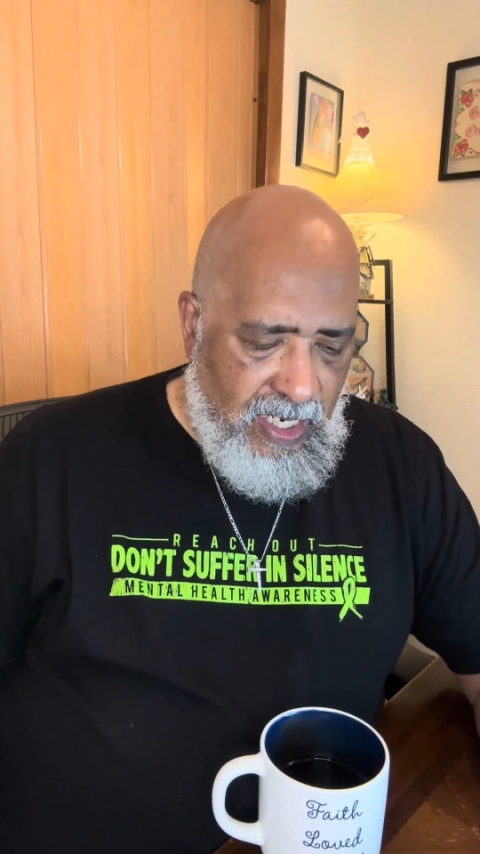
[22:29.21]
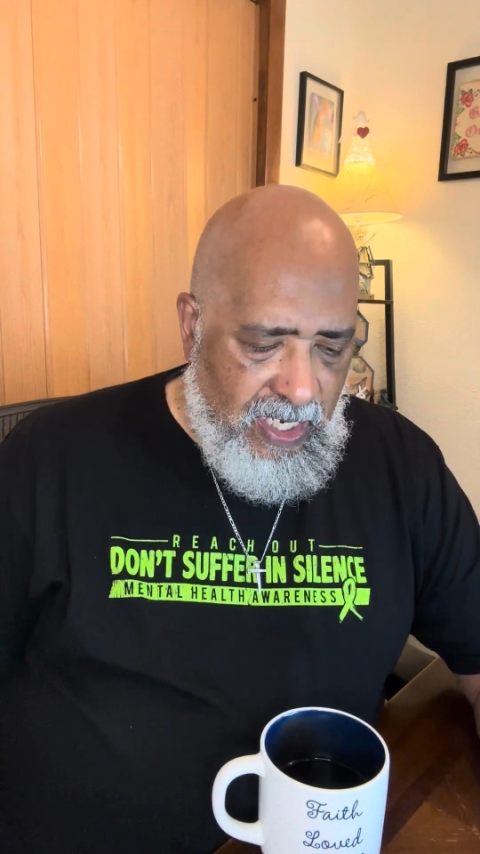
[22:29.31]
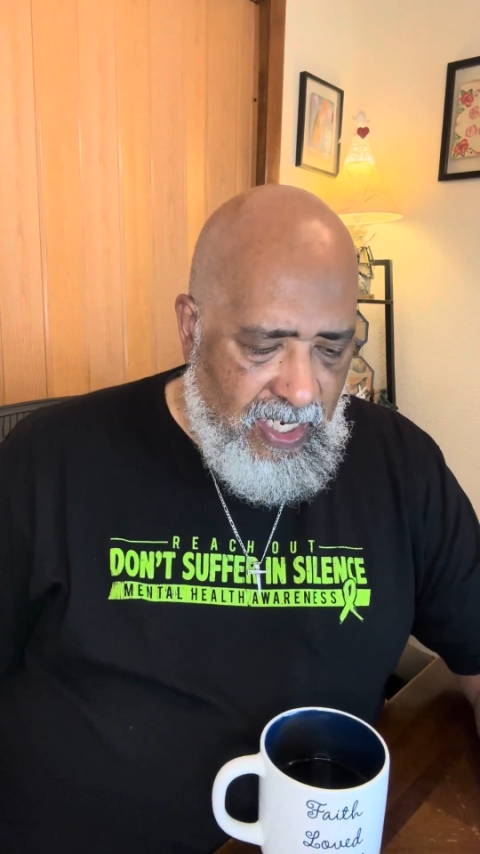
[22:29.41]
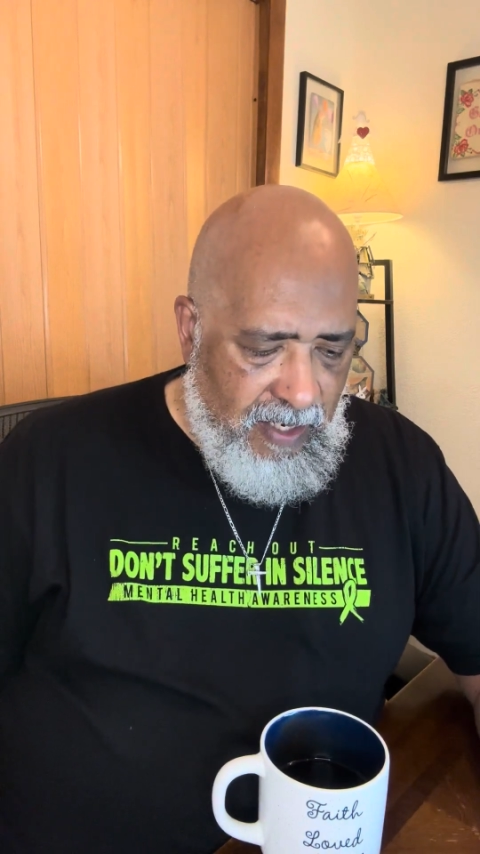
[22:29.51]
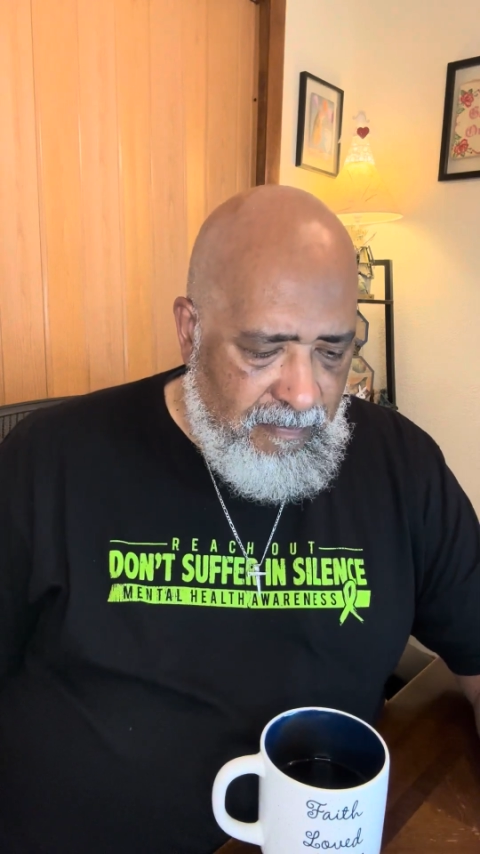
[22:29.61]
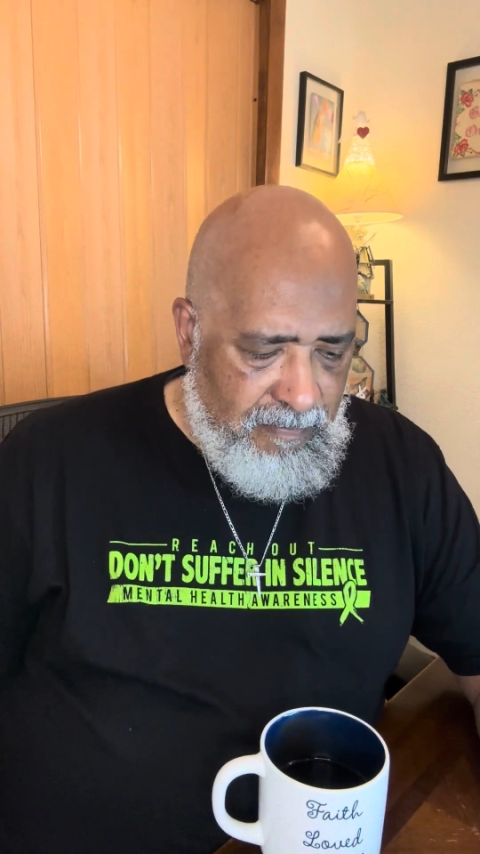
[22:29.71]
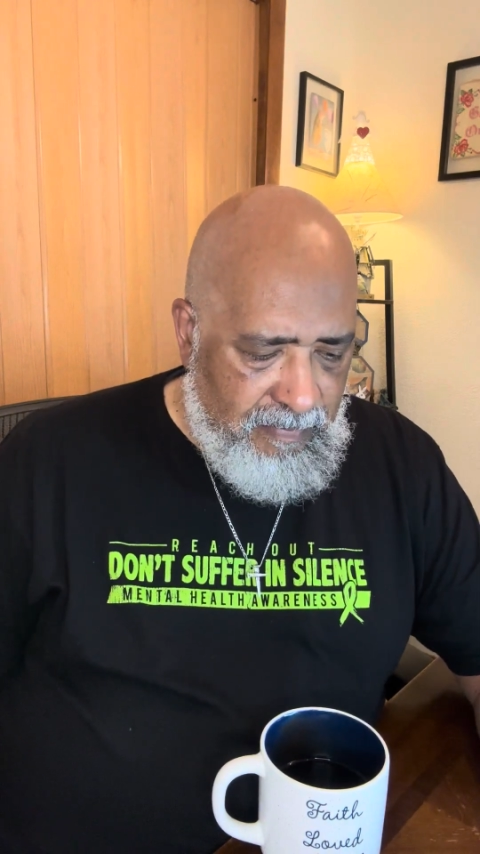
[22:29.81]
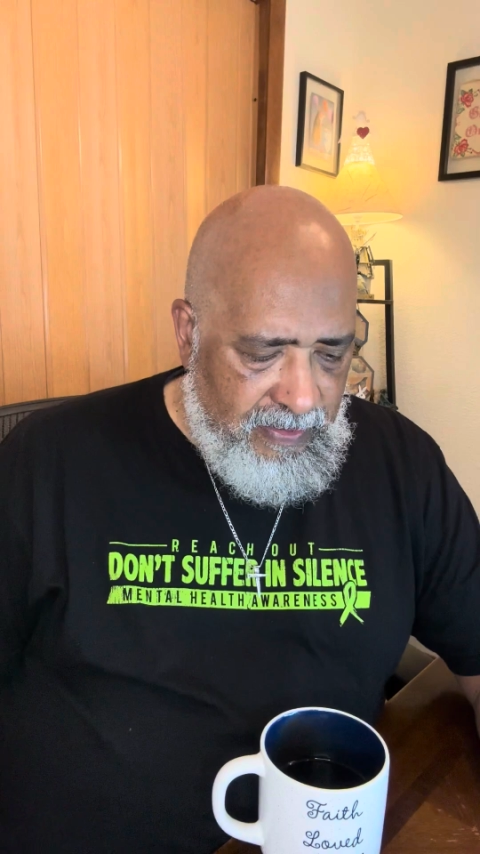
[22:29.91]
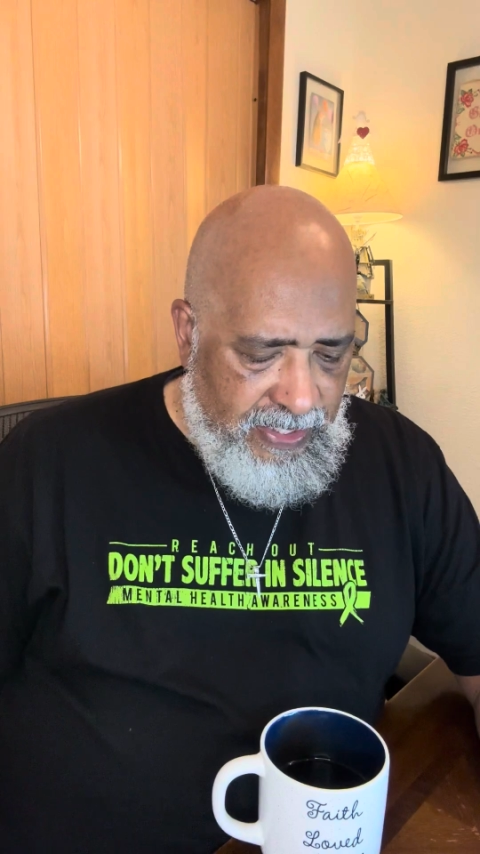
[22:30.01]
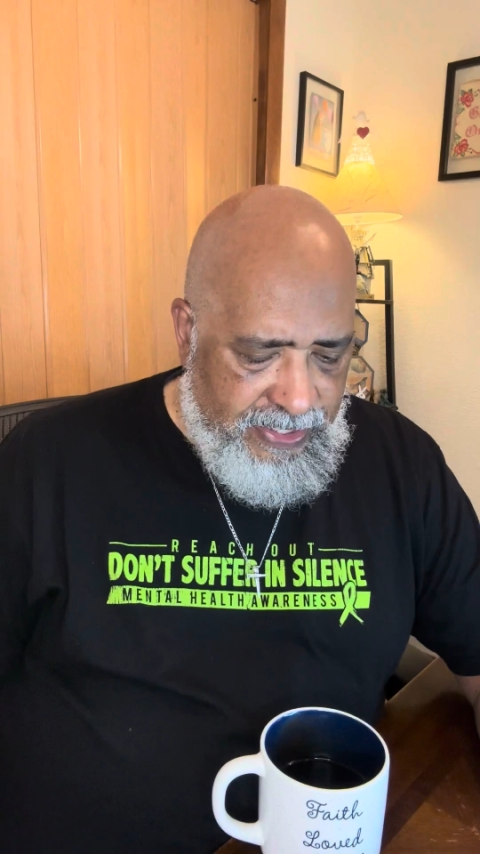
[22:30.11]
Um,
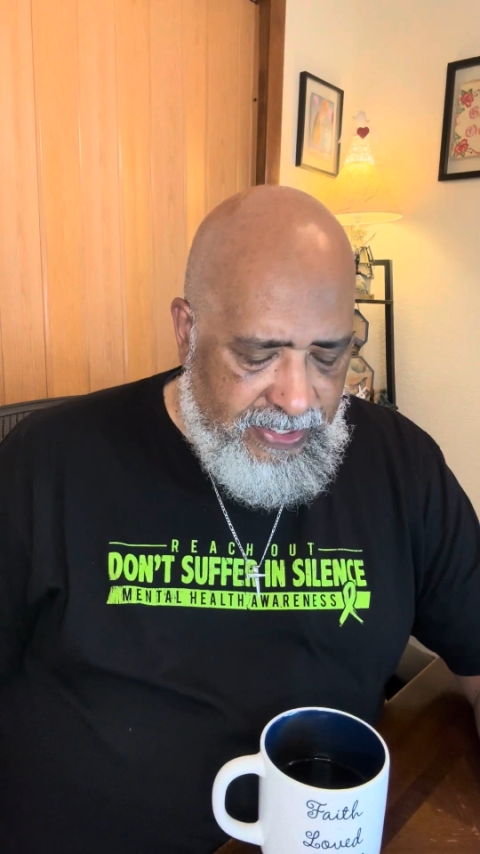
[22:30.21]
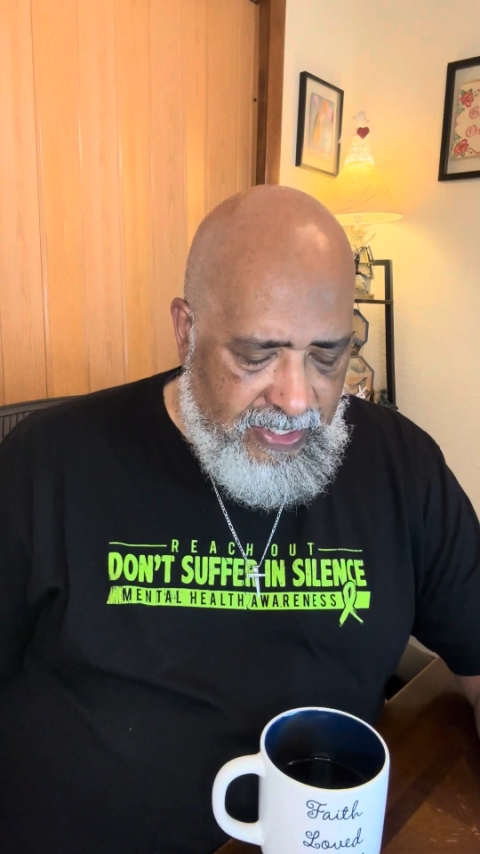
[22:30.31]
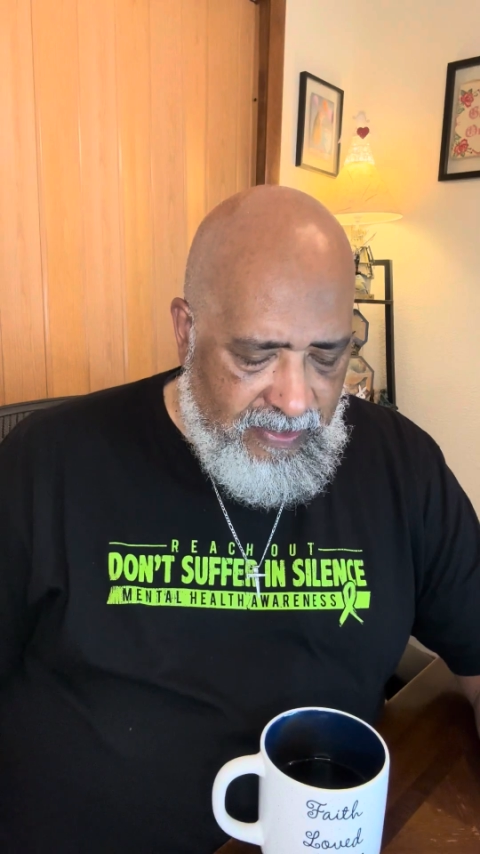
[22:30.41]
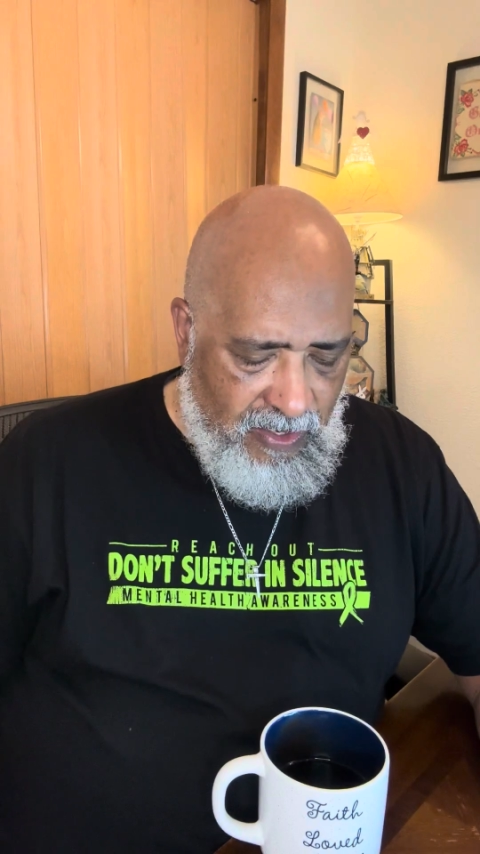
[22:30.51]
let's uh,